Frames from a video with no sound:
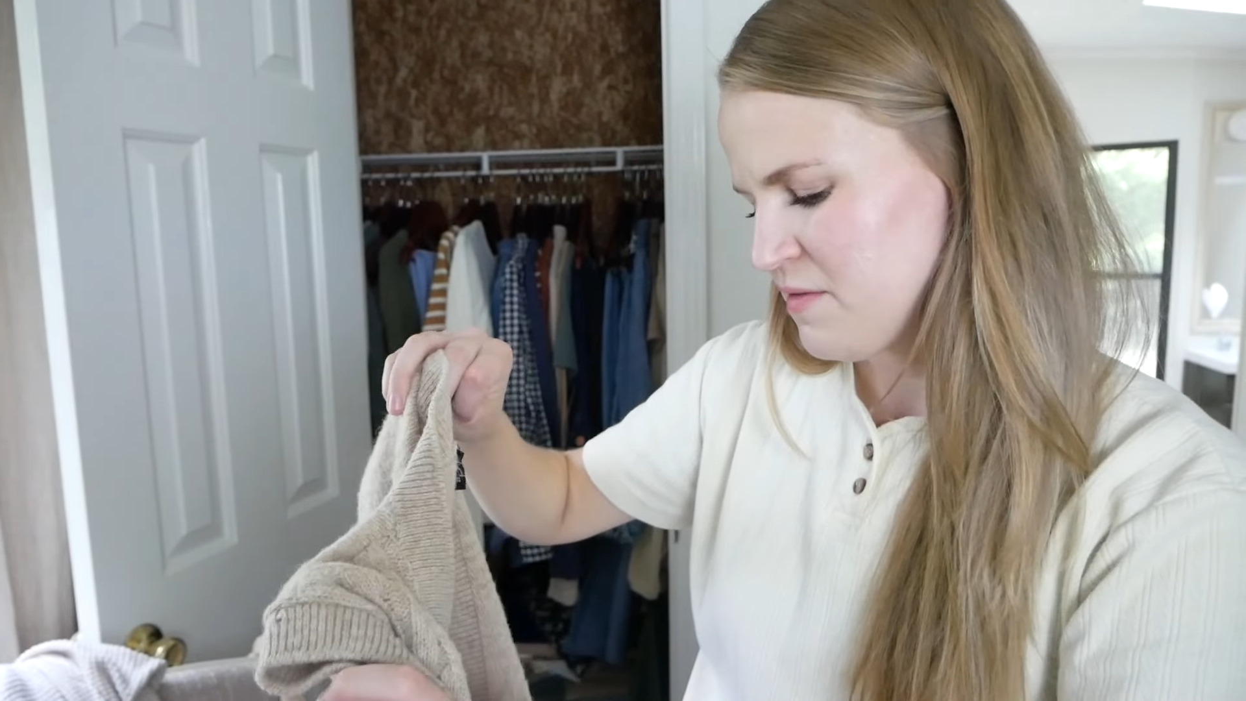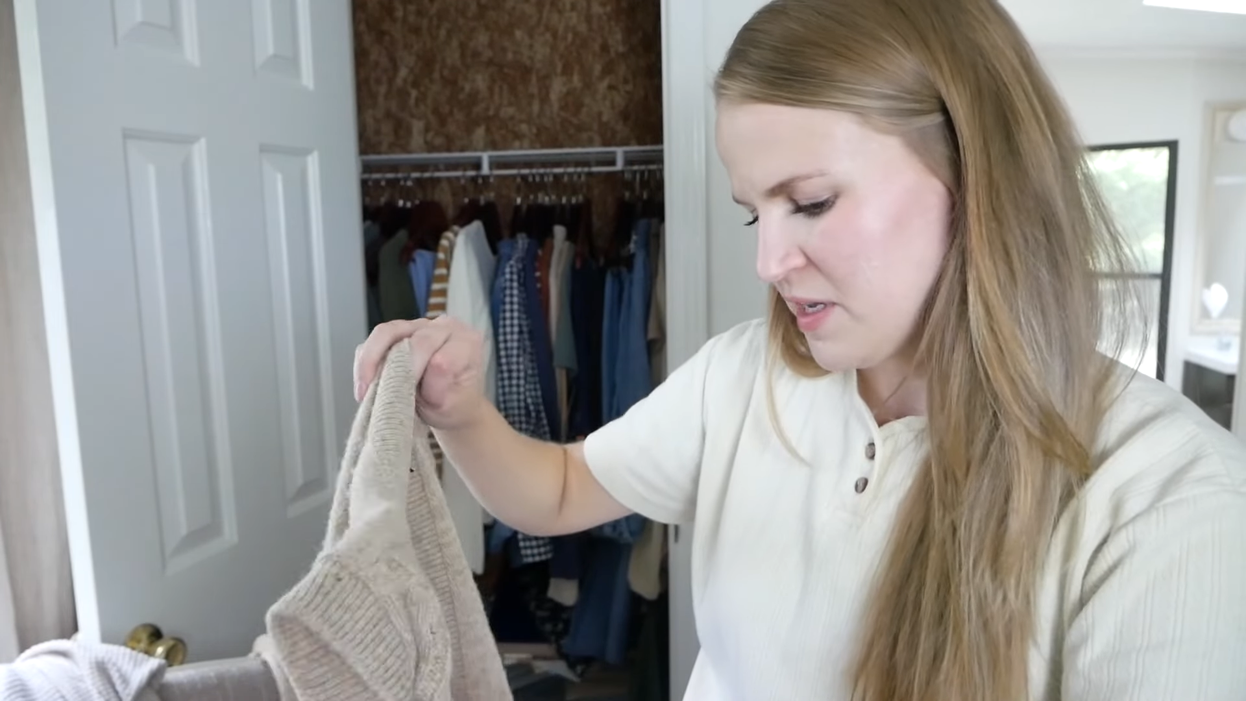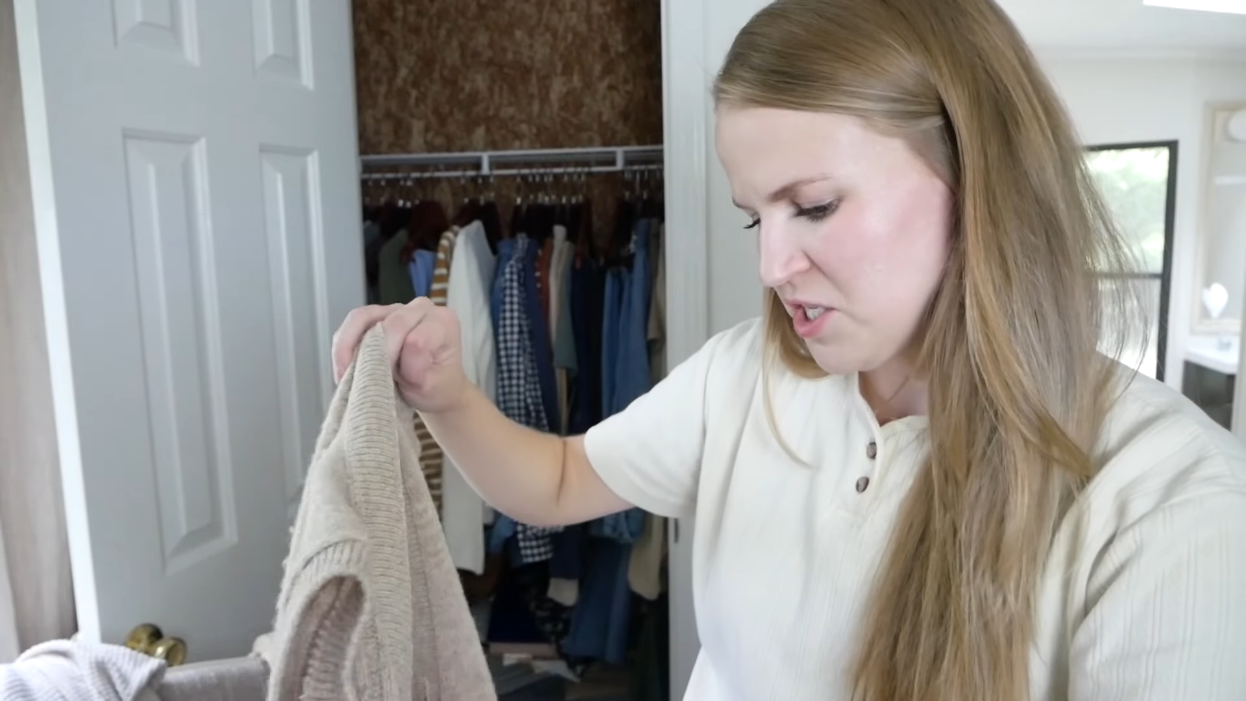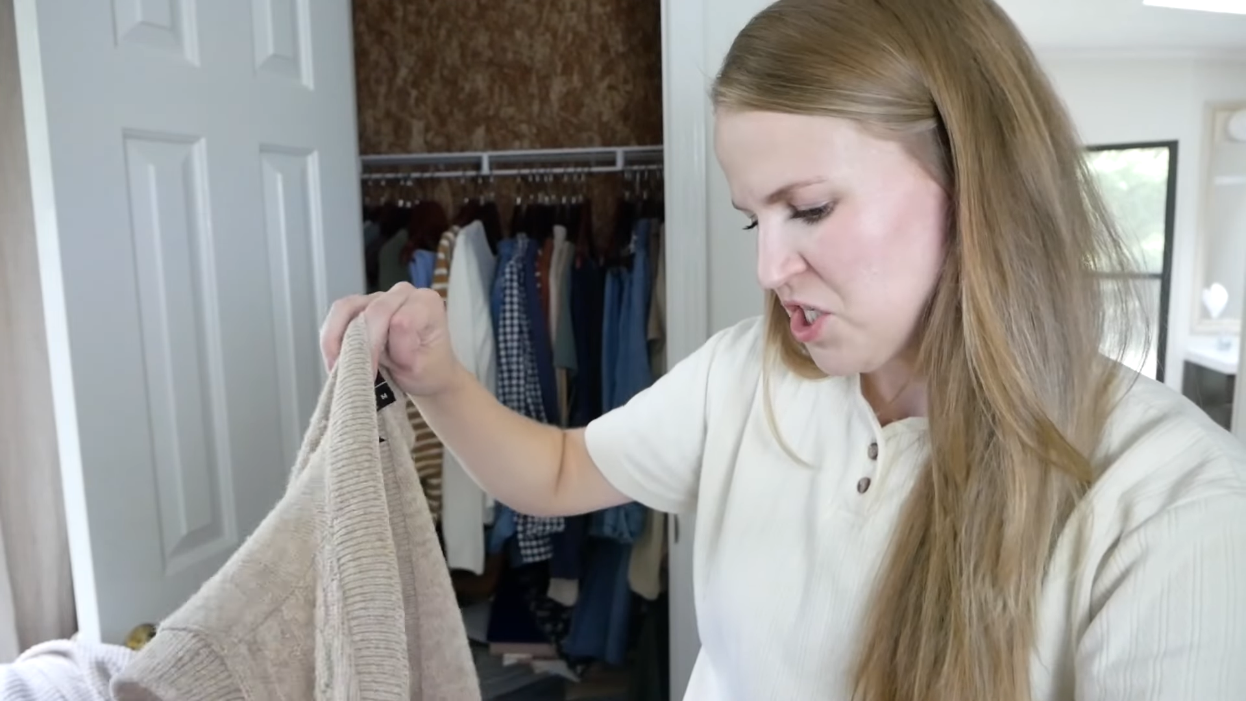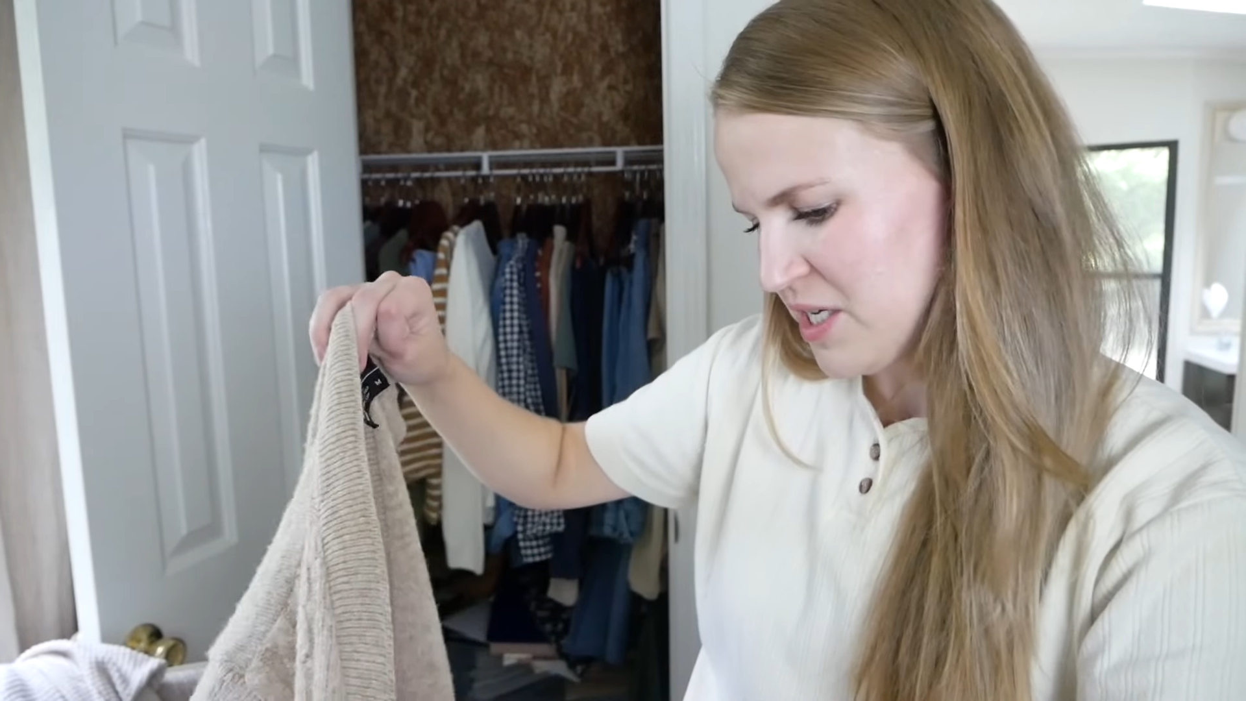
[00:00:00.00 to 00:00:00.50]
of
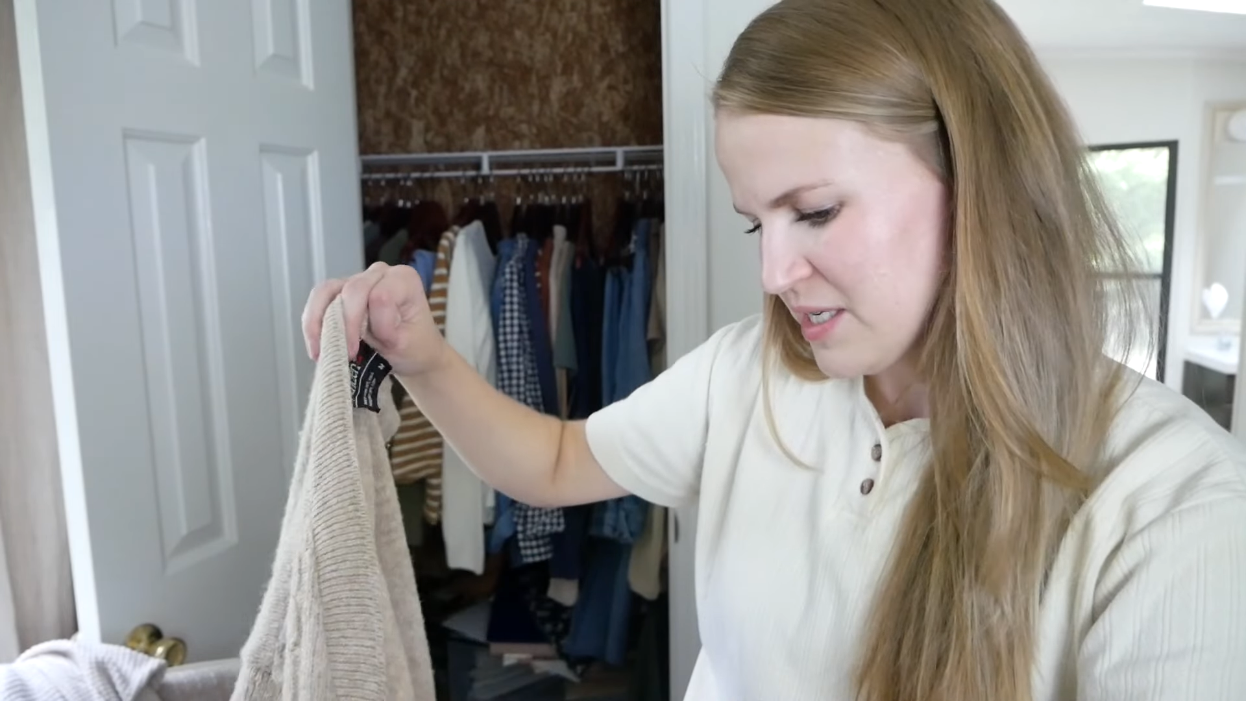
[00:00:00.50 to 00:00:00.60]
itchy.